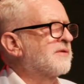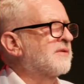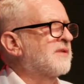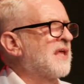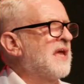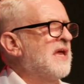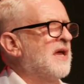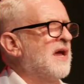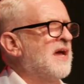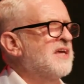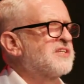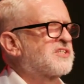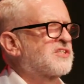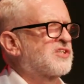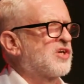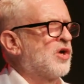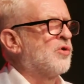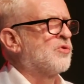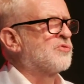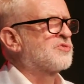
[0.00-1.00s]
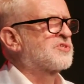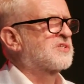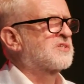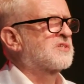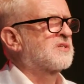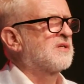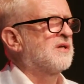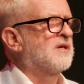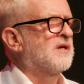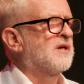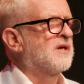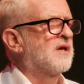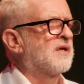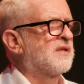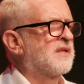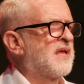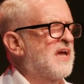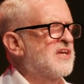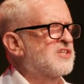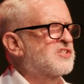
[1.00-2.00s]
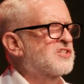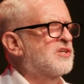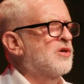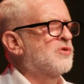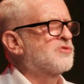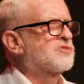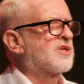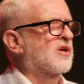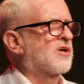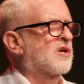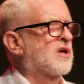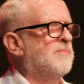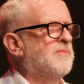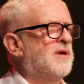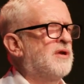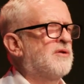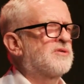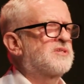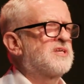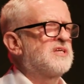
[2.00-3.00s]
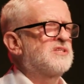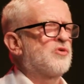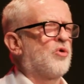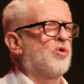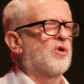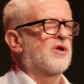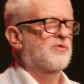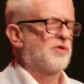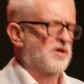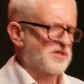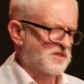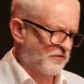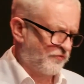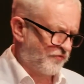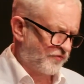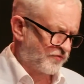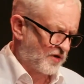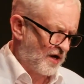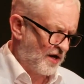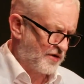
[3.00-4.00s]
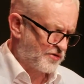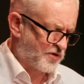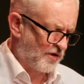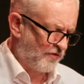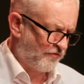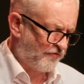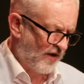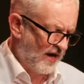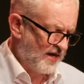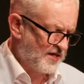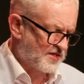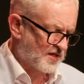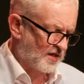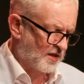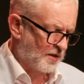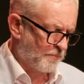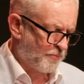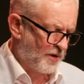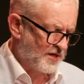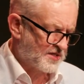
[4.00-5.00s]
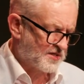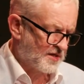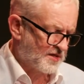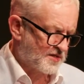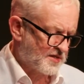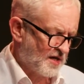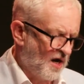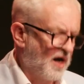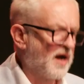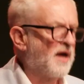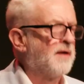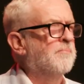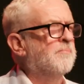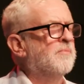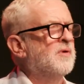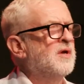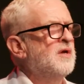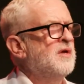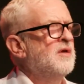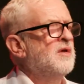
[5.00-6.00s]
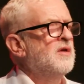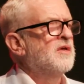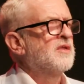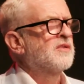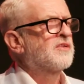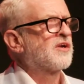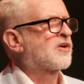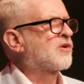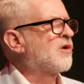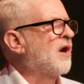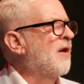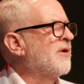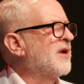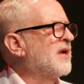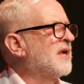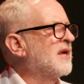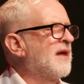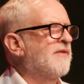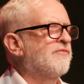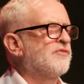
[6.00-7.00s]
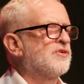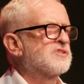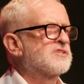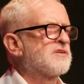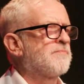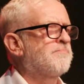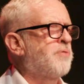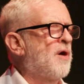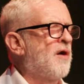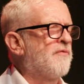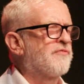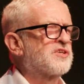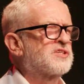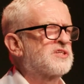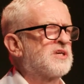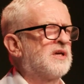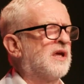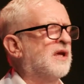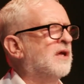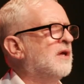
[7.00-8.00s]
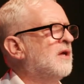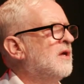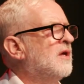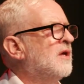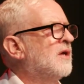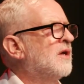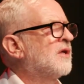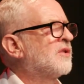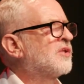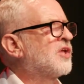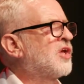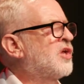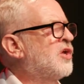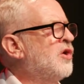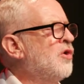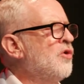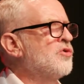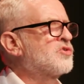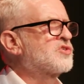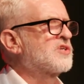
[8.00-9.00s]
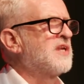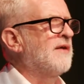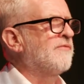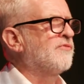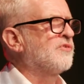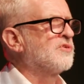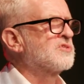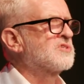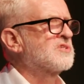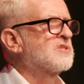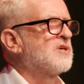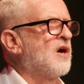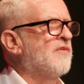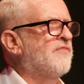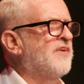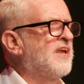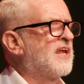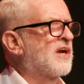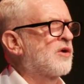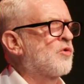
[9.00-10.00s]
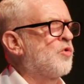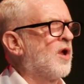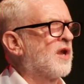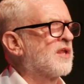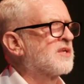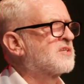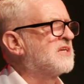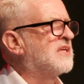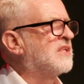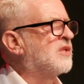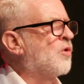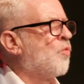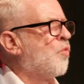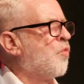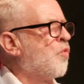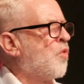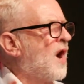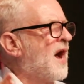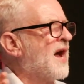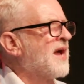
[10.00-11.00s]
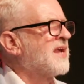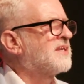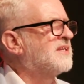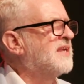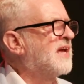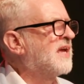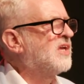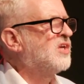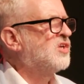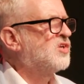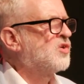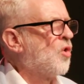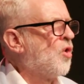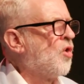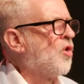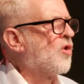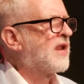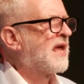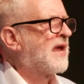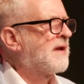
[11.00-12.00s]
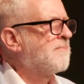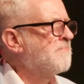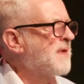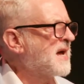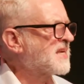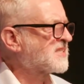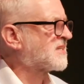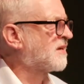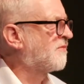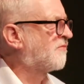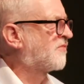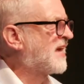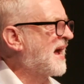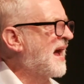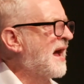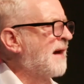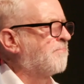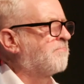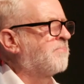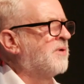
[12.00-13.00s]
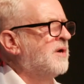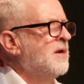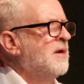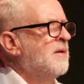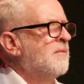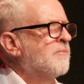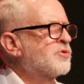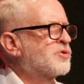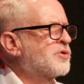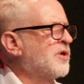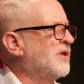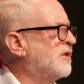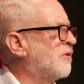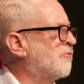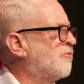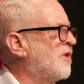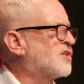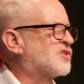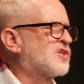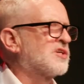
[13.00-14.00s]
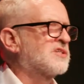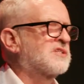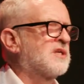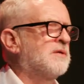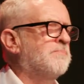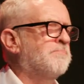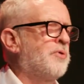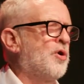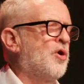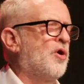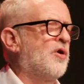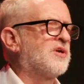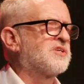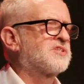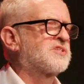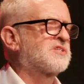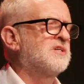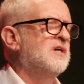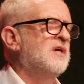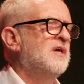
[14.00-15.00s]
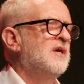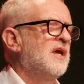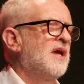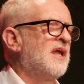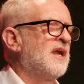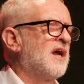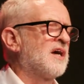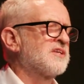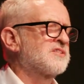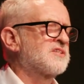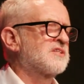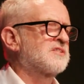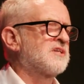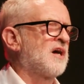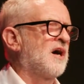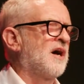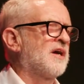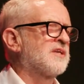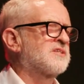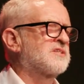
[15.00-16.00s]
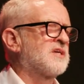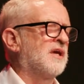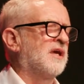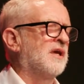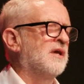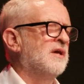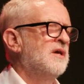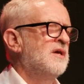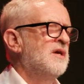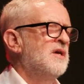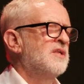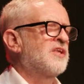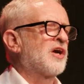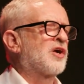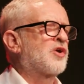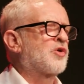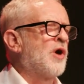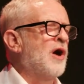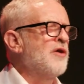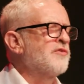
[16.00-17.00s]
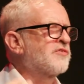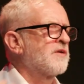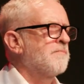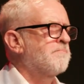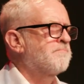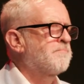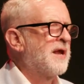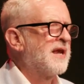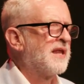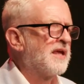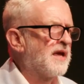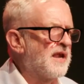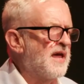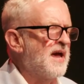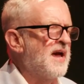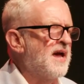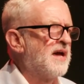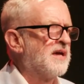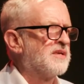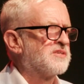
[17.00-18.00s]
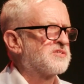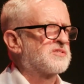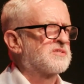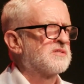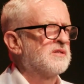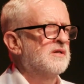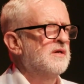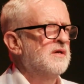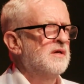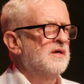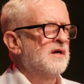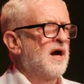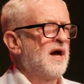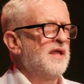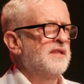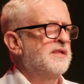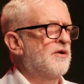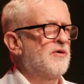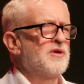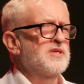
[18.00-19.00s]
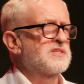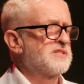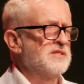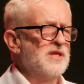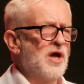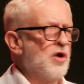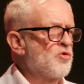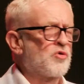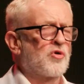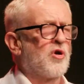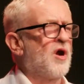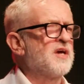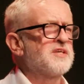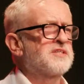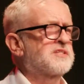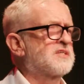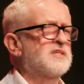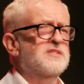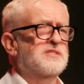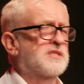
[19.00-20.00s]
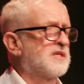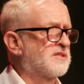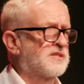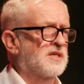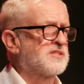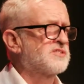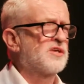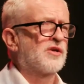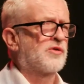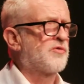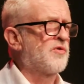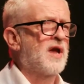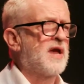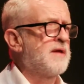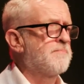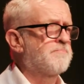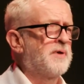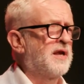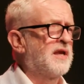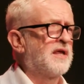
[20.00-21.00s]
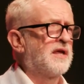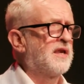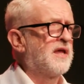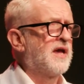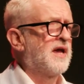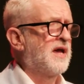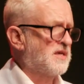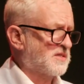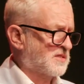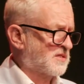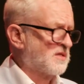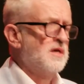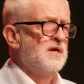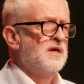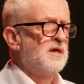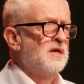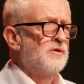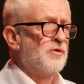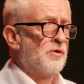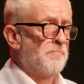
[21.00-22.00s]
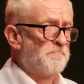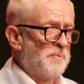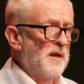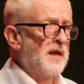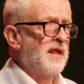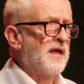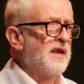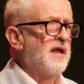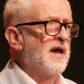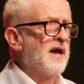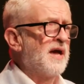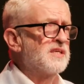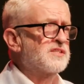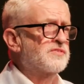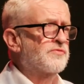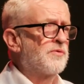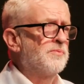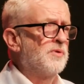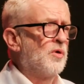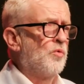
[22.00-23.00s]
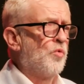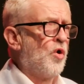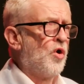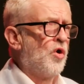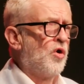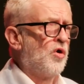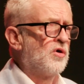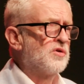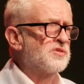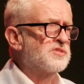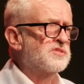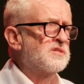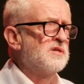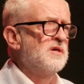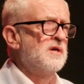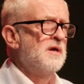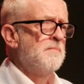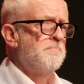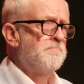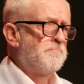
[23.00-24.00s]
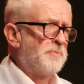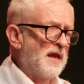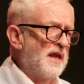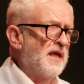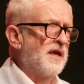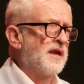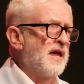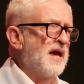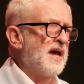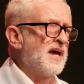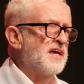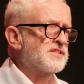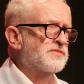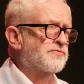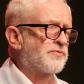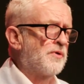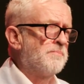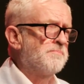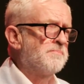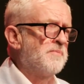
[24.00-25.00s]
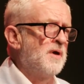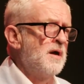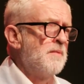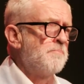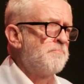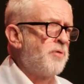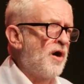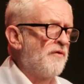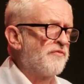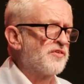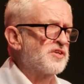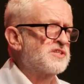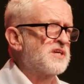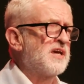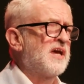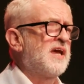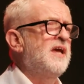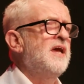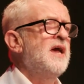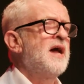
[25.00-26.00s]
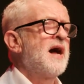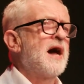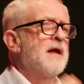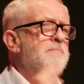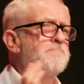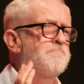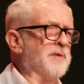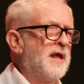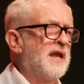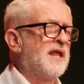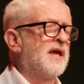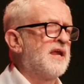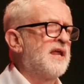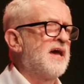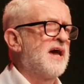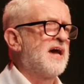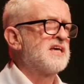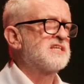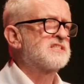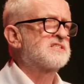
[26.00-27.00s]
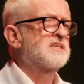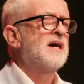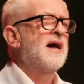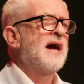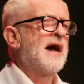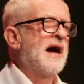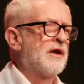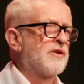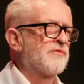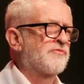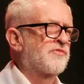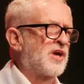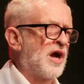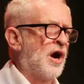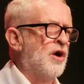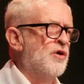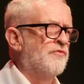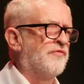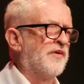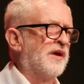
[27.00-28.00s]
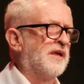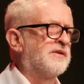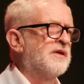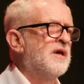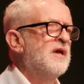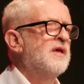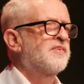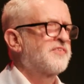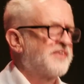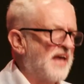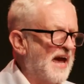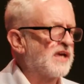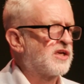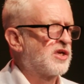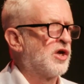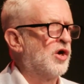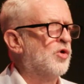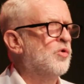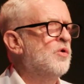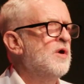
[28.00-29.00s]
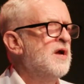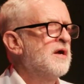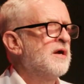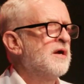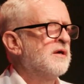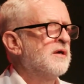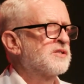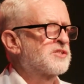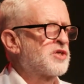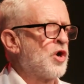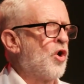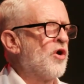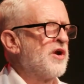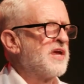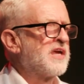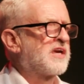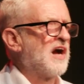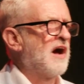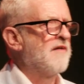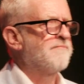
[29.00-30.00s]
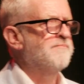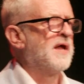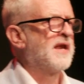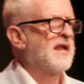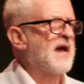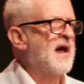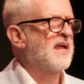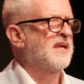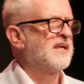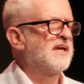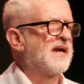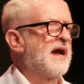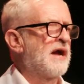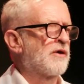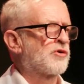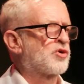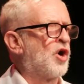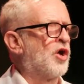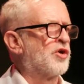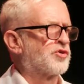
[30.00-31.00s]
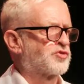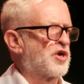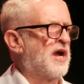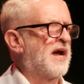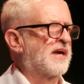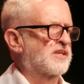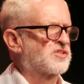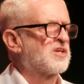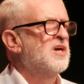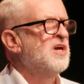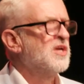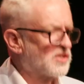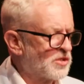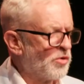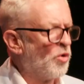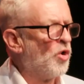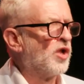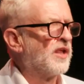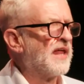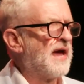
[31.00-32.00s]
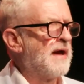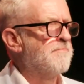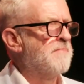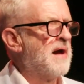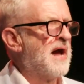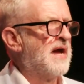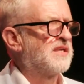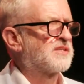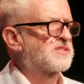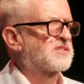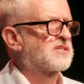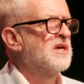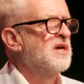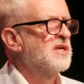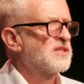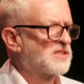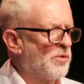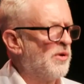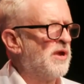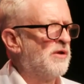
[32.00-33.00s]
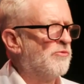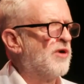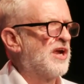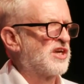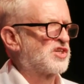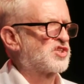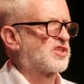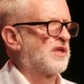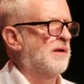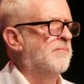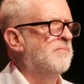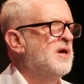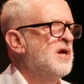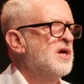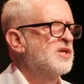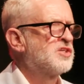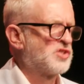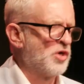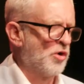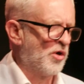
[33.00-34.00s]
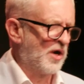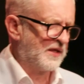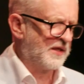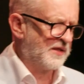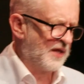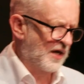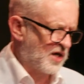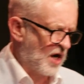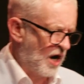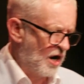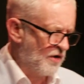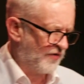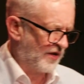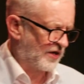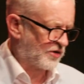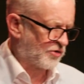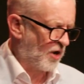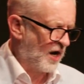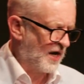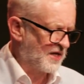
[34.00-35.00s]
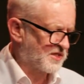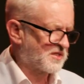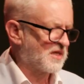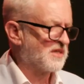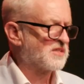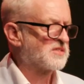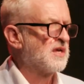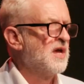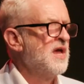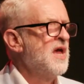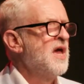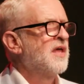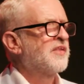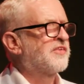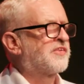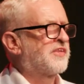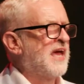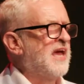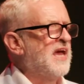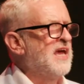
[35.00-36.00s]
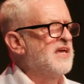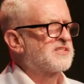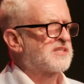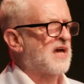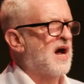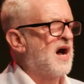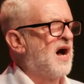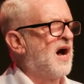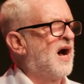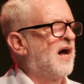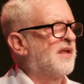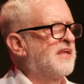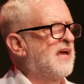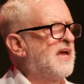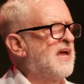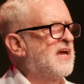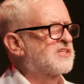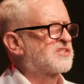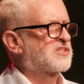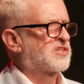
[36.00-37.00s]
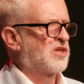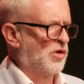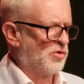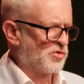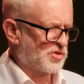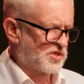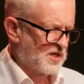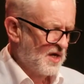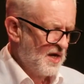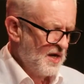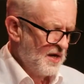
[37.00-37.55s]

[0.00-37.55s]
The issues, the issues that communities all across the country face at the present time, the growing levels of poverty, the huge levels of inequality, the widening, yawning, massive gap between the richest and poorest in our society, the growth of billionaires. And there is no crisis that doesn't create billionaires. The billionaires from the wars, billionaires from poverty and billionaires out of COVID. Thank you, Tory government, handing out contracts to all their mates to enrich them during the COVID crisis. These are the issues.